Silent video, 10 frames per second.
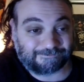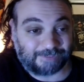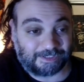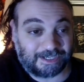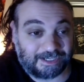
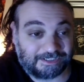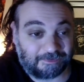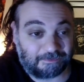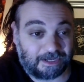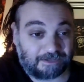well, guys, if
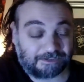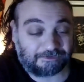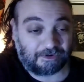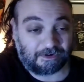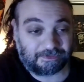you made it this
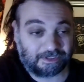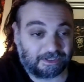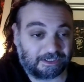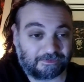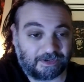far and you
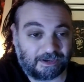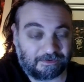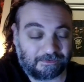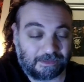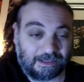liked the
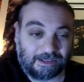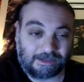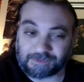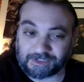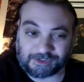video,
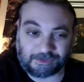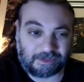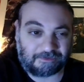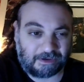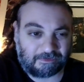please do me
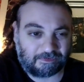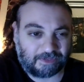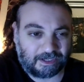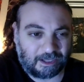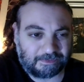the favor of
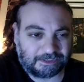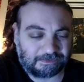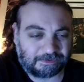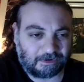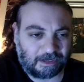like, comment,
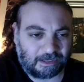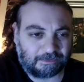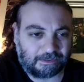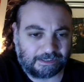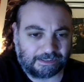subscribe.
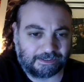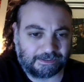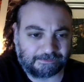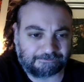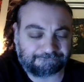
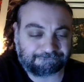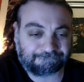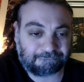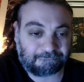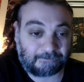Um,
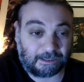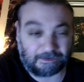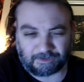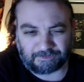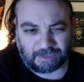
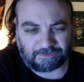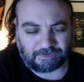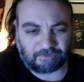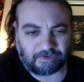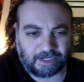yeah, if you haven't
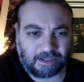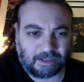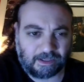already.